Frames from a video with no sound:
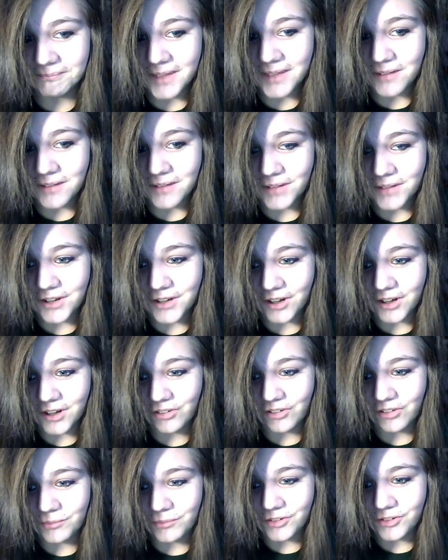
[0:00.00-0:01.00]
What do you call
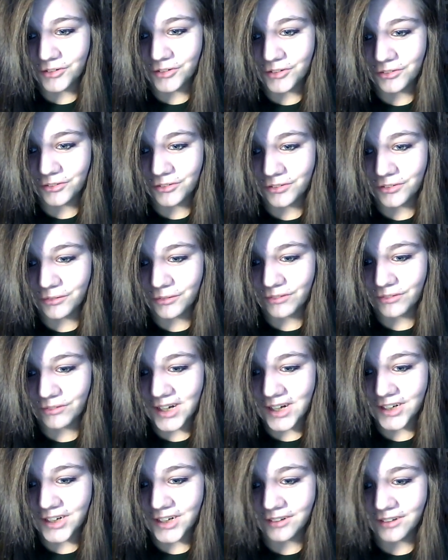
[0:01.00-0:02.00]
gym shoes?
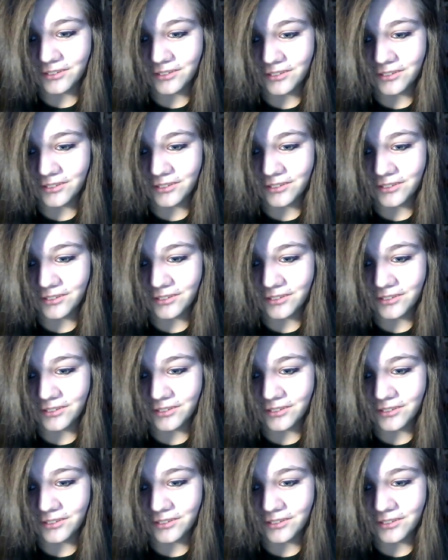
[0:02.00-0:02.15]
Runners.